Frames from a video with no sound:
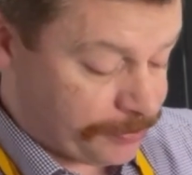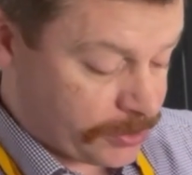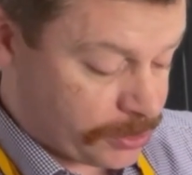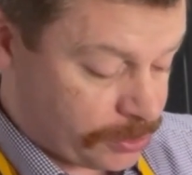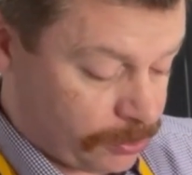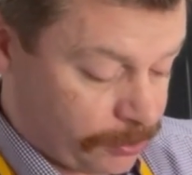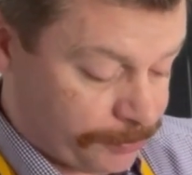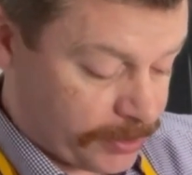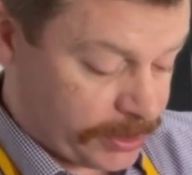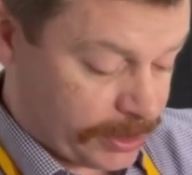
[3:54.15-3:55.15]
So
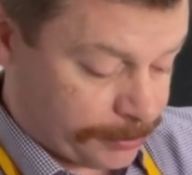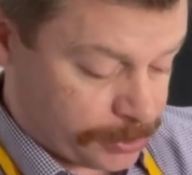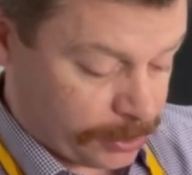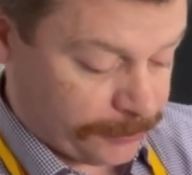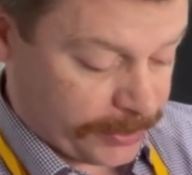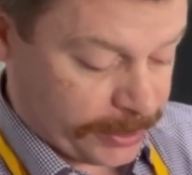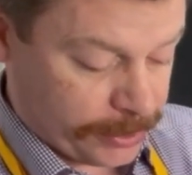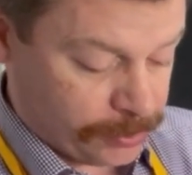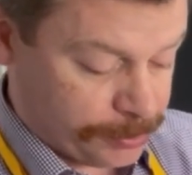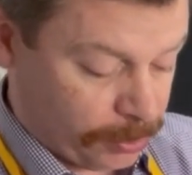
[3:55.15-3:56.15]
it's absolutely fine to
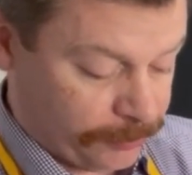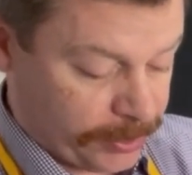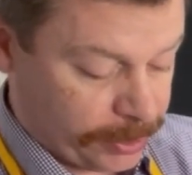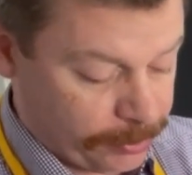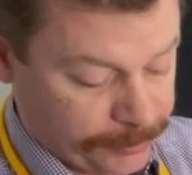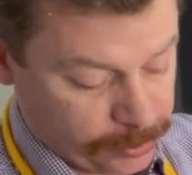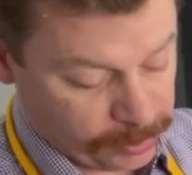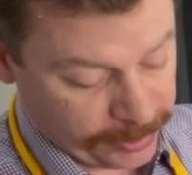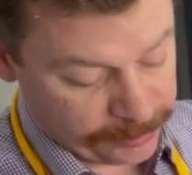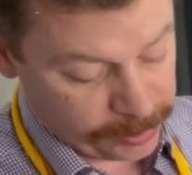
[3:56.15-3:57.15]
use malt vinegar if you
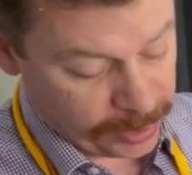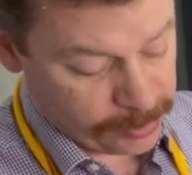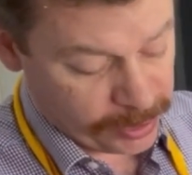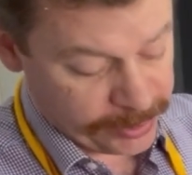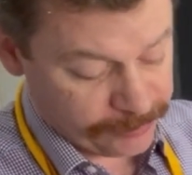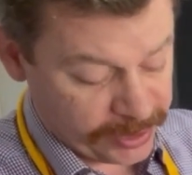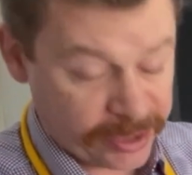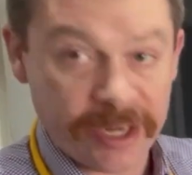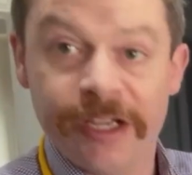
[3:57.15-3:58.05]
don't have any white wine vinegar.